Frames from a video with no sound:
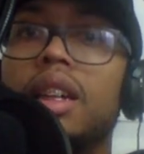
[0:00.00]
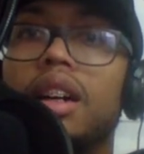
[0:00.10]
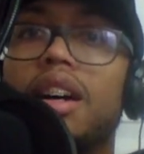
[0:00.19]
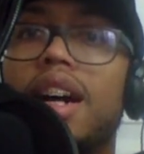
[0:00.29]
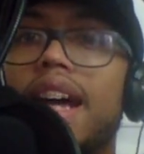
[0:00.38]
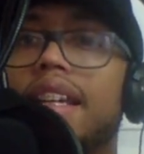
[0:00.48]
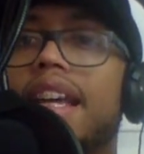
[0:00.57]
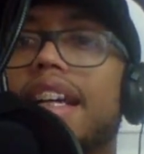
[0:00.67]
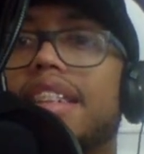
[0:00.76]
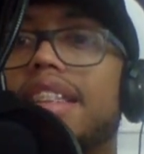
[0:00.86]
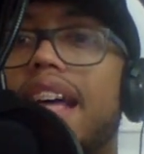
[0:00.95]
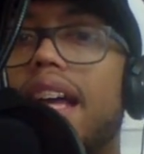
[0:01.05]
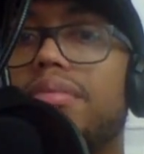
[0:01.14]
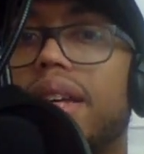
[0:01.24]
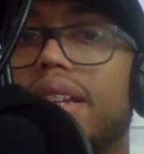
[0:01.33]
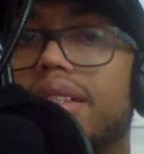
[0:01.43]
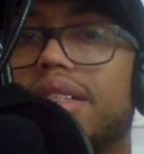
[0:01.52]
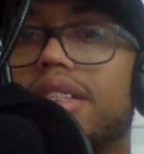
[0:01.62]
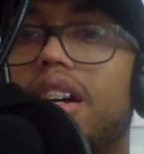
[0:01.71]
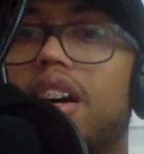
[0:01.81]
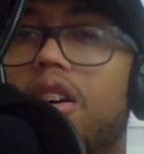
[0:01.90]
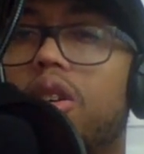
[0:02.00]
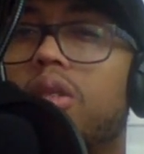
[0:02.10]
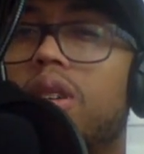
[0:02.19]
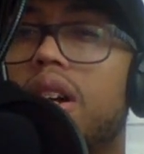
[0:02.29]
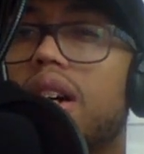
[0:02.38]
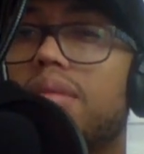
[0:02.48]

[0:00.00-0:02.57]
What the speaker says: All right, next segment. So